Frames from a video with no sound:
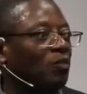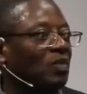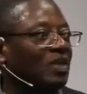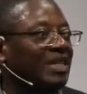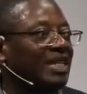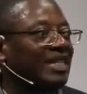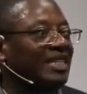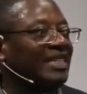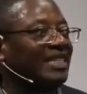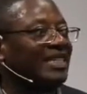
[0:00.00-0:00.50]

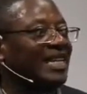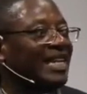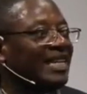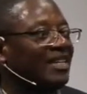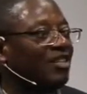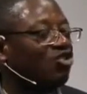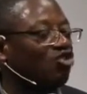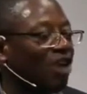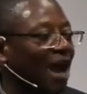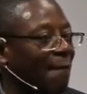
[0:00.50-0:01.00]
this sin
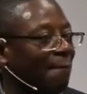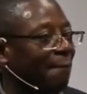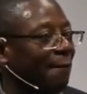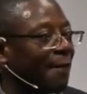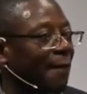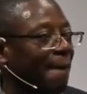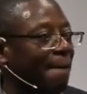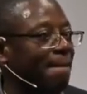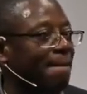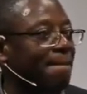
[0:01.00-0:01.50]
trap,
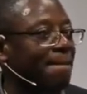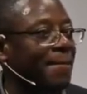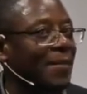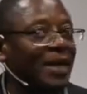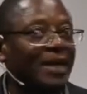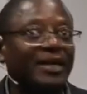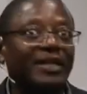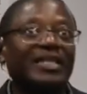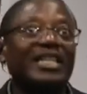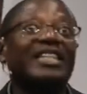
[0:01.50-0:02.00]

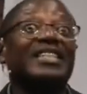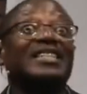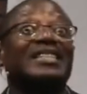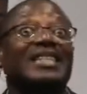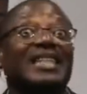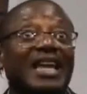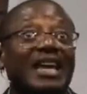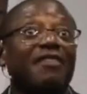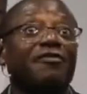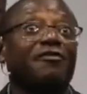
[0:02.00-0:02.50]
this
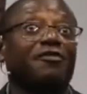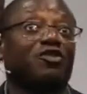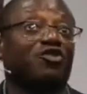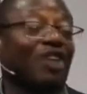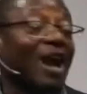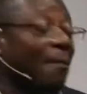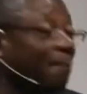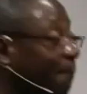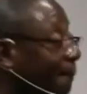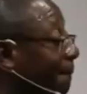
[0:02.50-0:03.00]
slave trap?